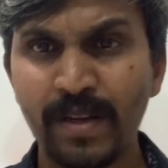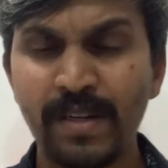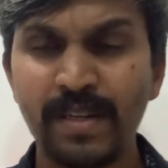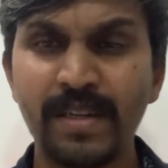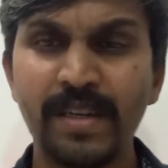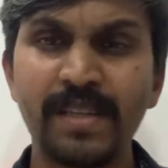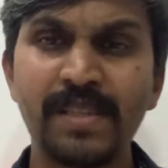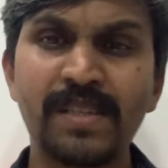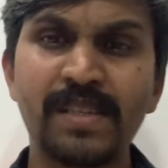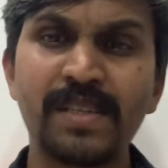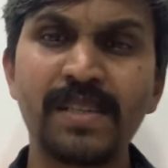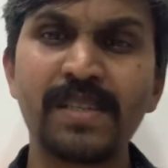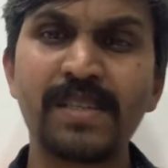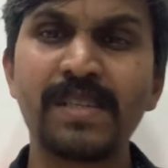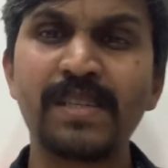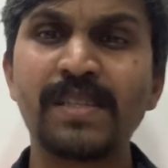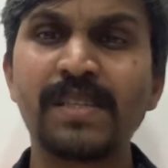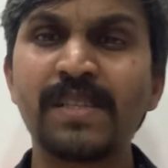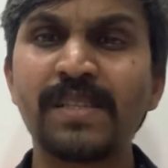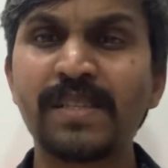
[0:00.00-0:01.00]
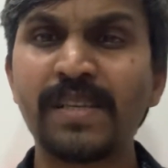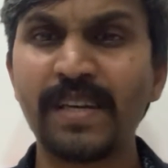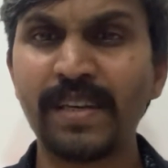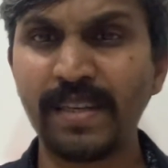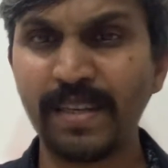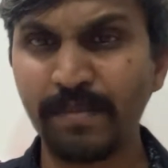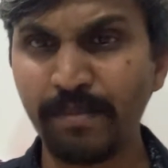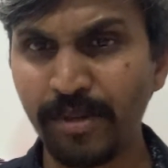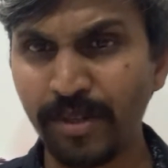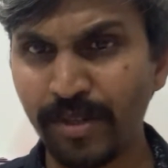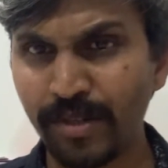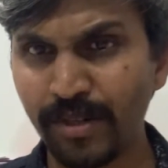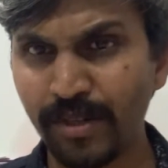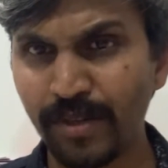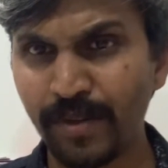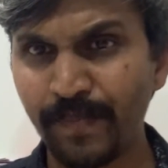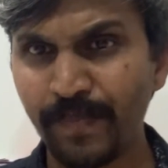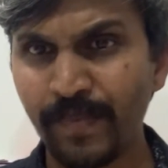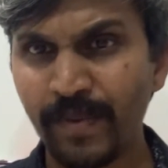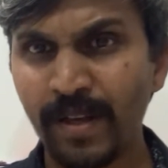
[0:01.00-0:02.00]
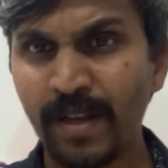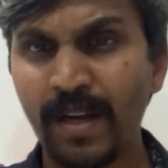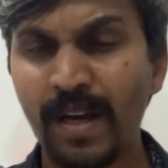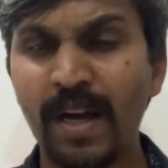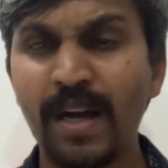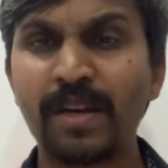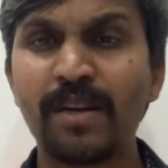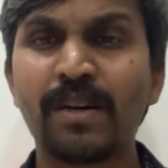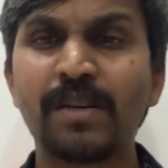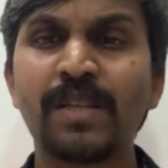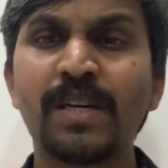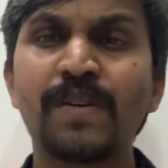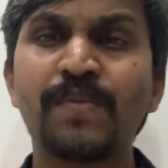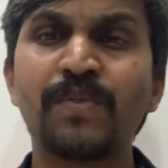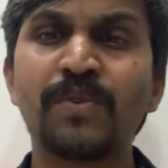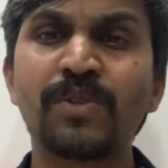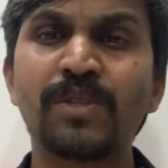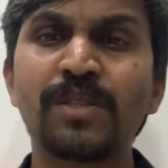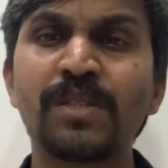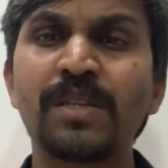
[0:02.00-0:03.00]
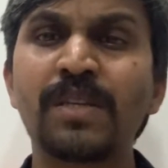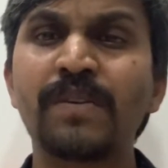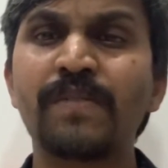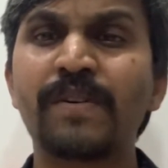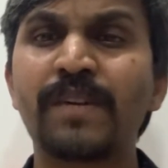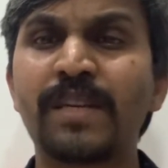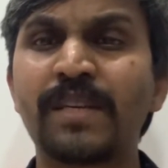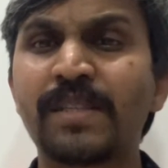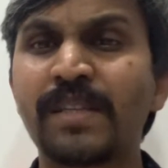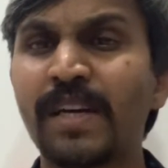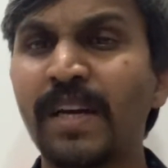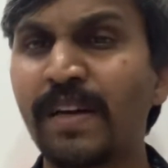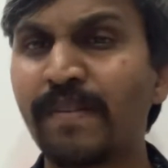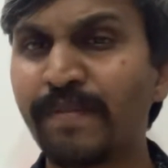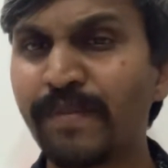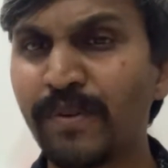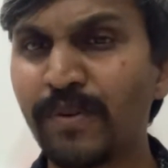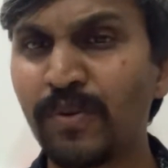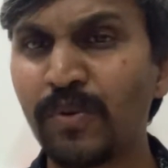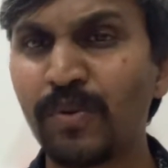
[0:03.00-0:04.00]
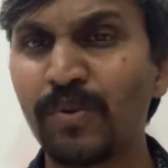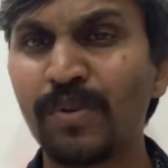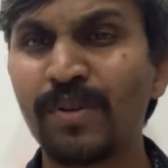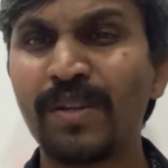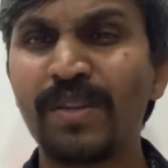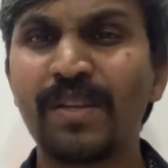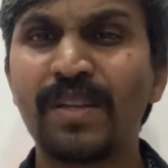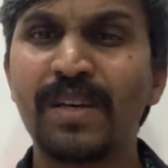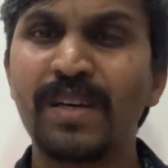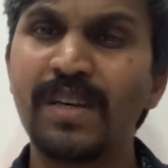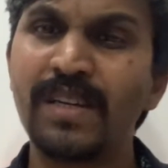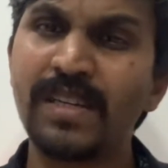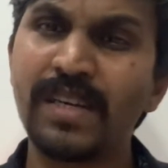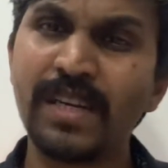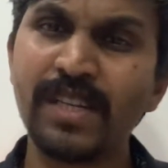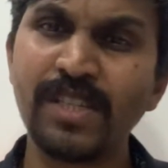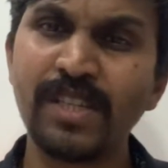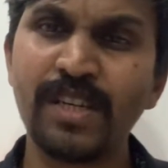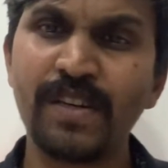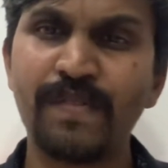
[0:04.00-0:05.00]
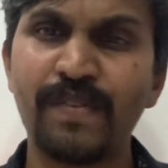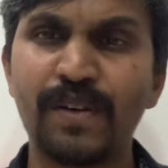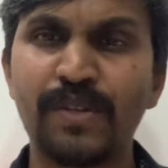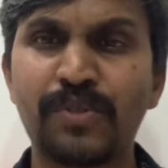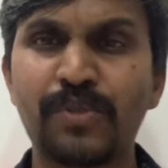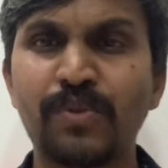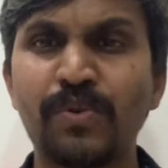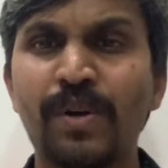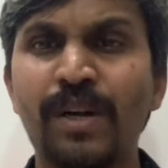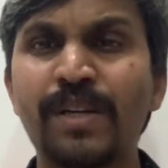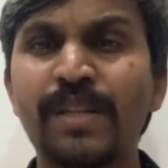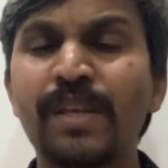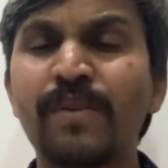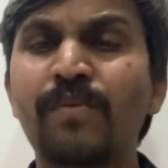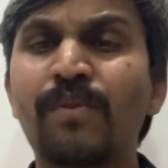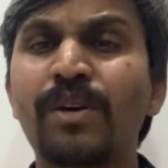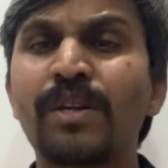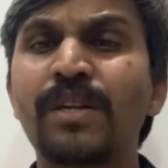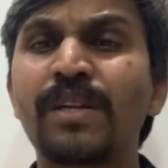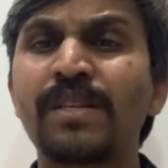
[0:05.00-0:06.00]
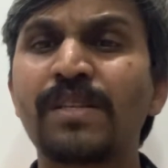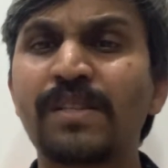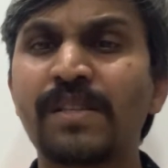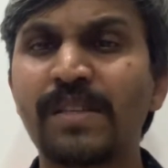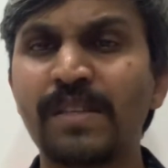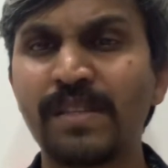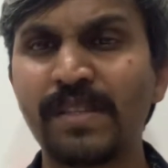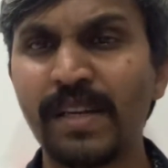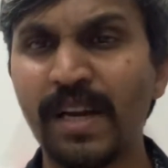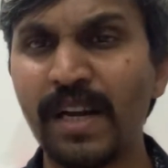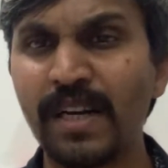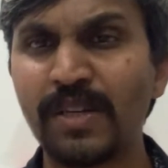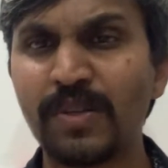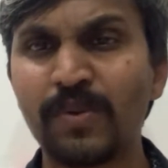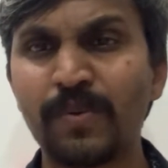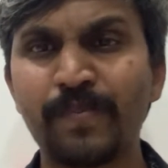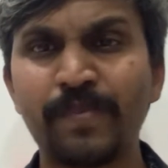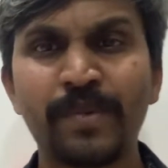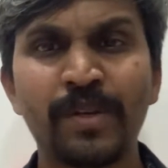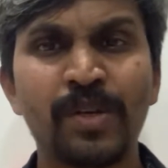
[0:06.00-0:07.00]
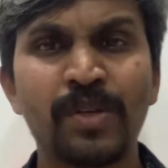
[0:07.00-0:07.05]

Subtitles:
distance is in centimeter, and other force is given as F2 in kgf also, and they want distance L2.